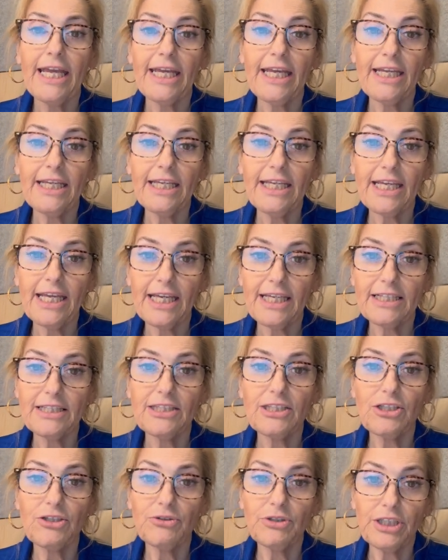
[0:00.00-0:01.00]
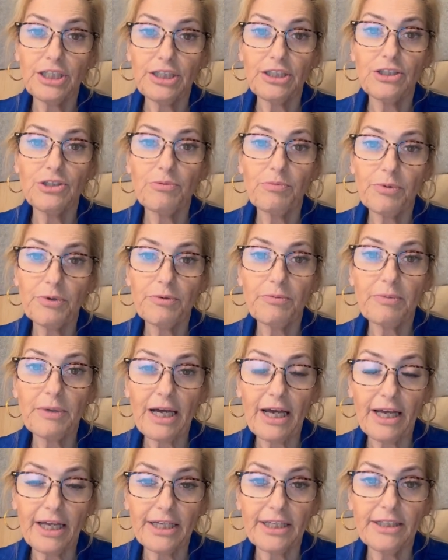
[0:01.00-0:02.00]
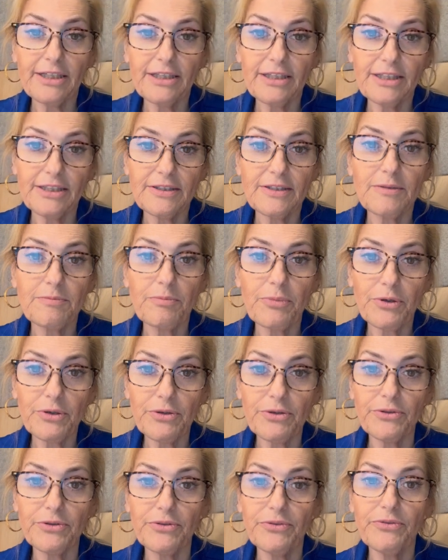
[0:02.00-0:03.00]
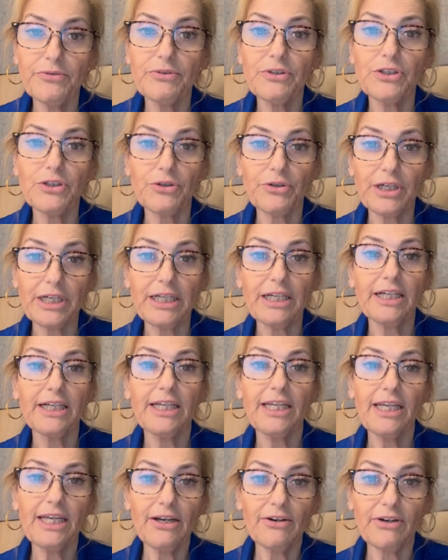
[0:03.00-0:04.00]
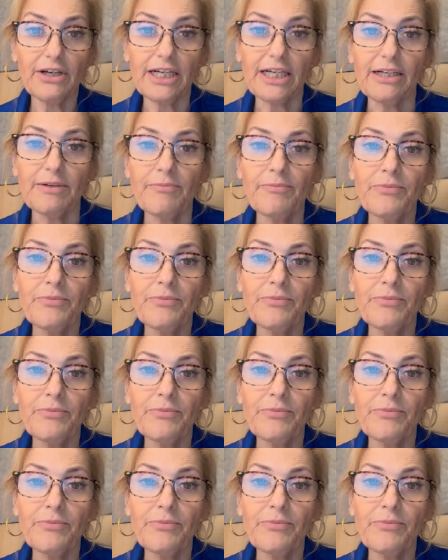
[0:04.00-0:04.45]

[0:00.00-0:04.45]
in case you need to provide this proof during a hearing.